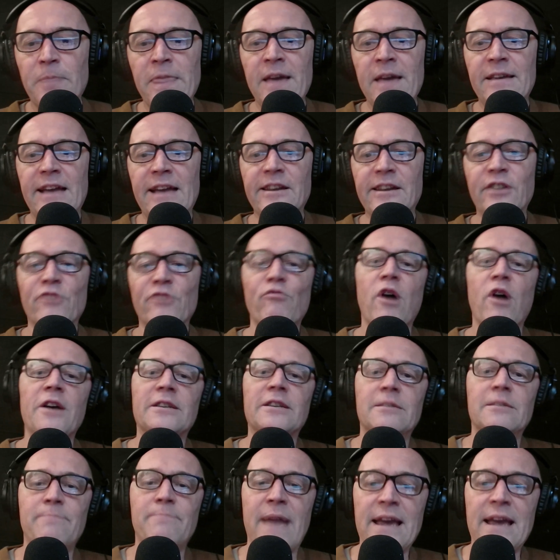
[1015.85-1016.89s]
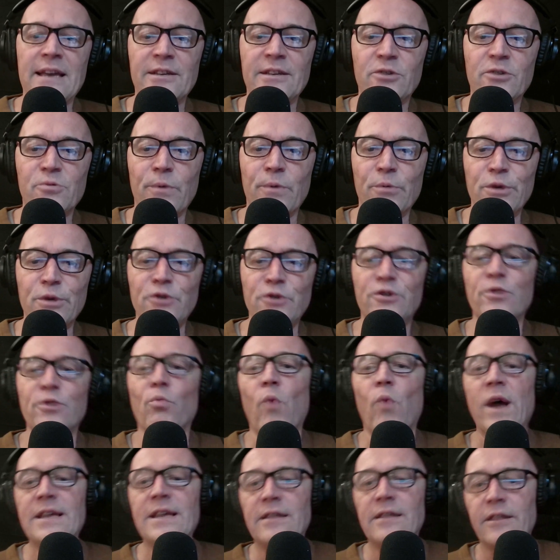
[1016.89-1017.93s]
getting the right spec into it. We used to
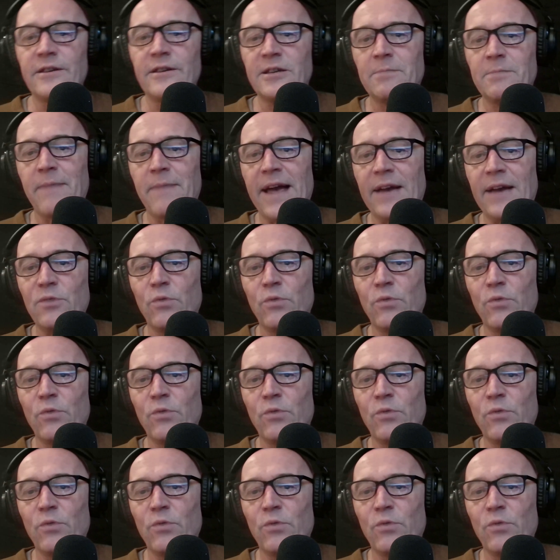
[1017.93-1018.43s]
weight the spec.